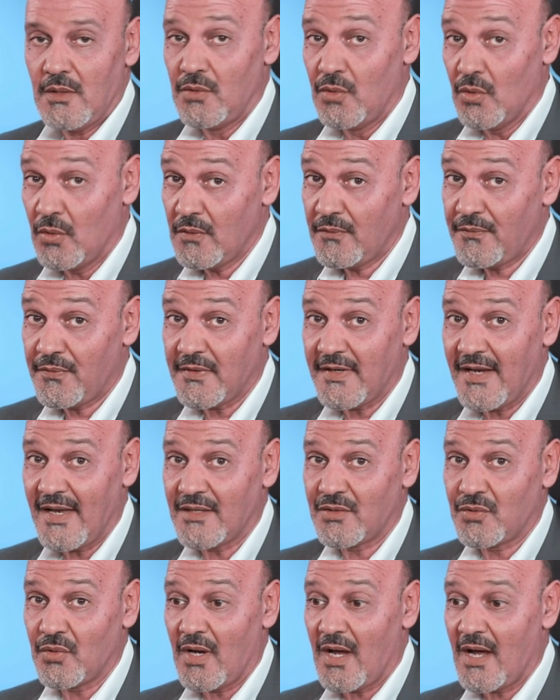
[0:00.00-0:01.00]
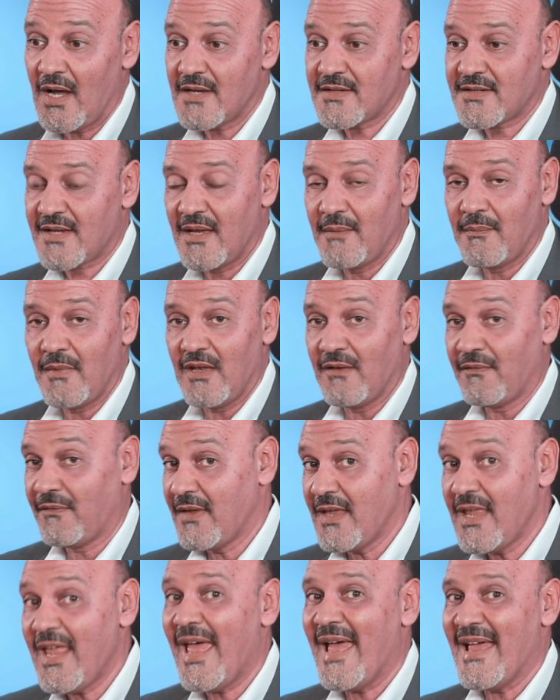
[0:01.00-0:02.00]
Don't forget to ask him if
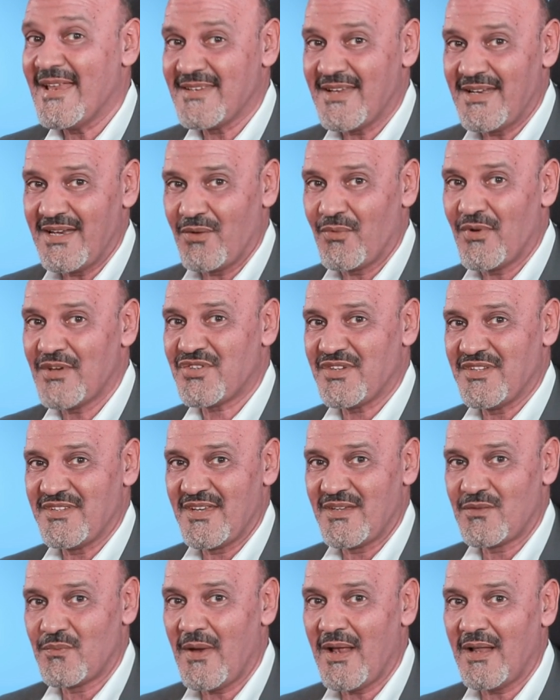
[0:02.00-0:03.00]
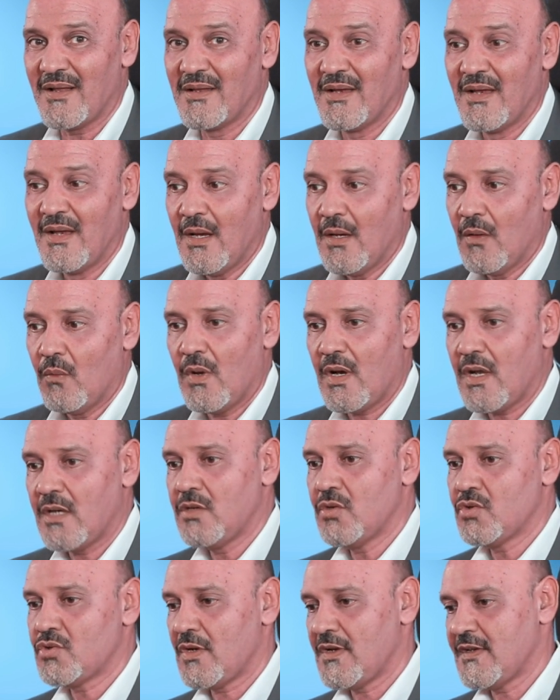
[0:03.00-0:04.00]
he has any questions as well. What I
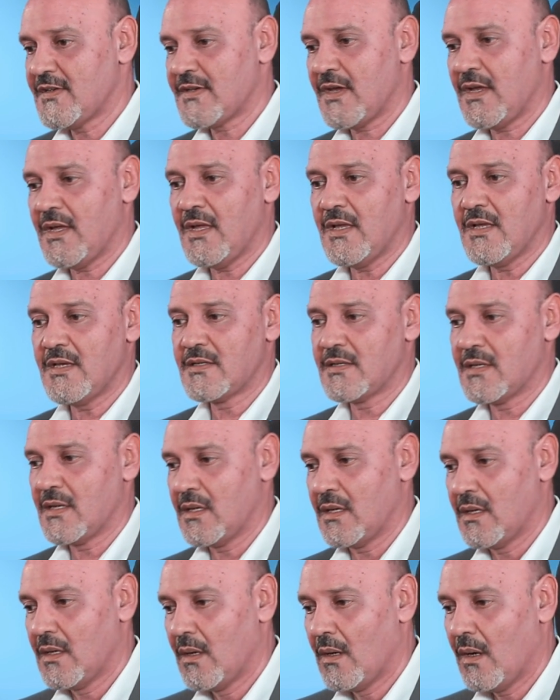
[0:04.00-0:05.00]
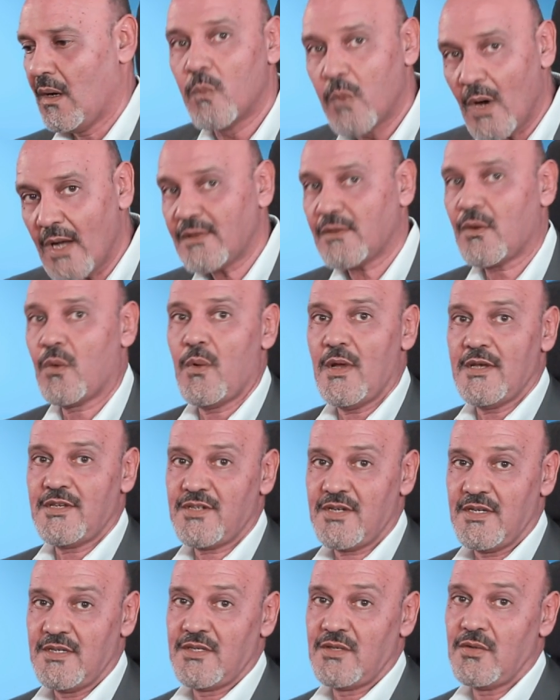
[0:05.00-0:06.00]
usually say is, what
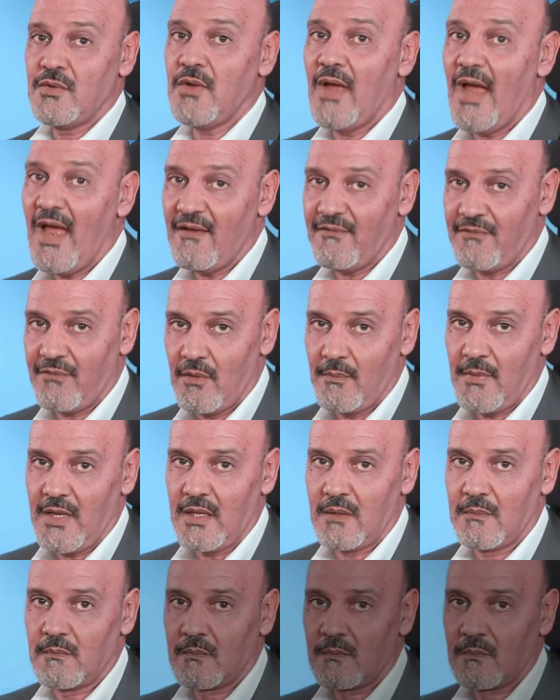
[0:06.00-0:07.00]
questions do you have for me?